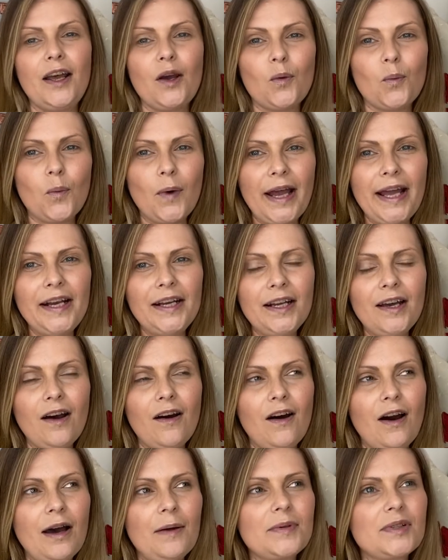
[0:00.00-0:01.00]
when
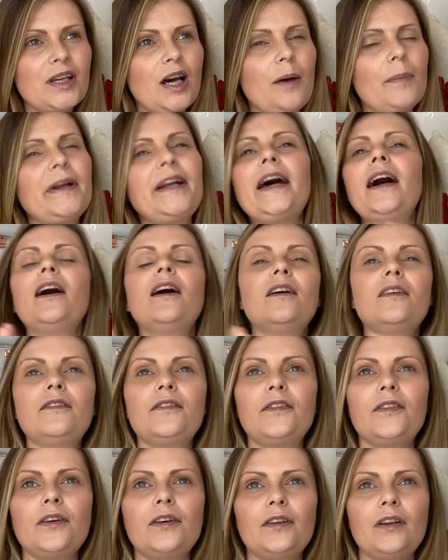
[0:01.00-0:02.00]
I was coming out
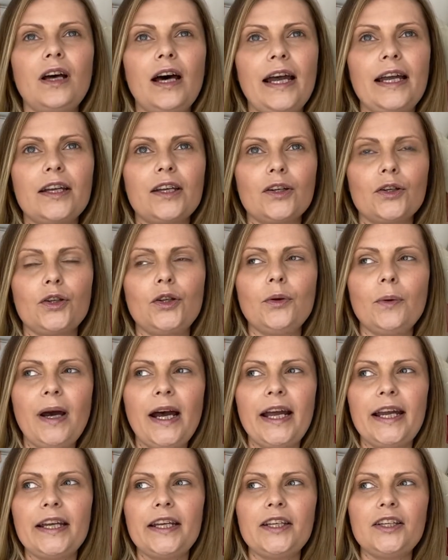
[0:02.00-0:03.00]
of like New
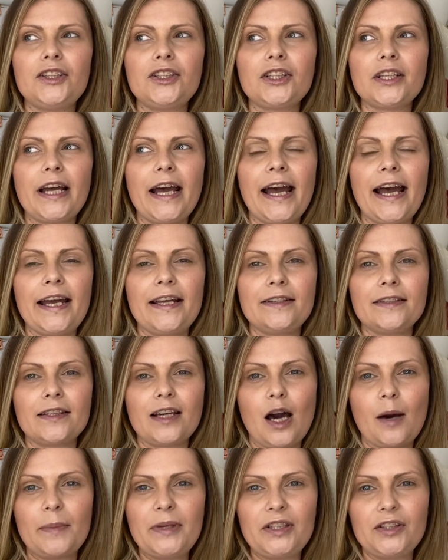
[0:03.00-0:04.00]
Age and
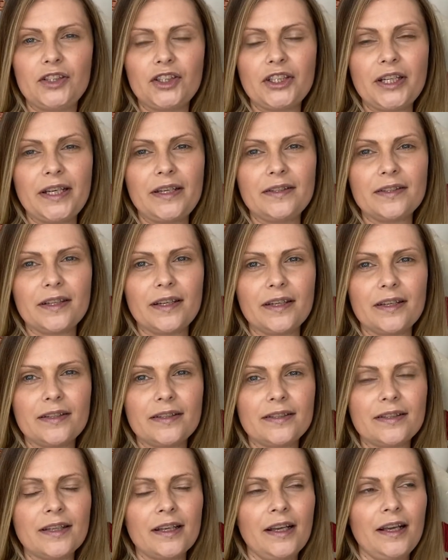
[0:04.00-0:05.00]
coming to
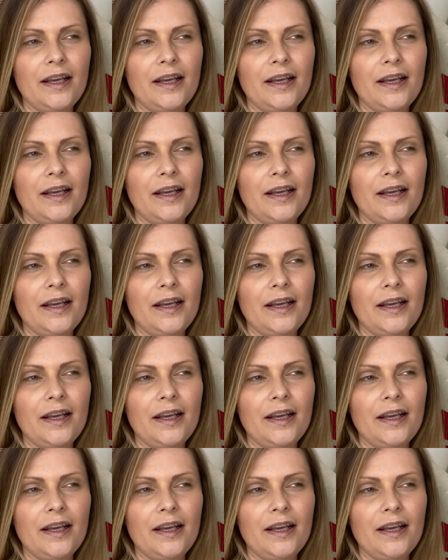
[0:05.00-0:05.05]
Jesus,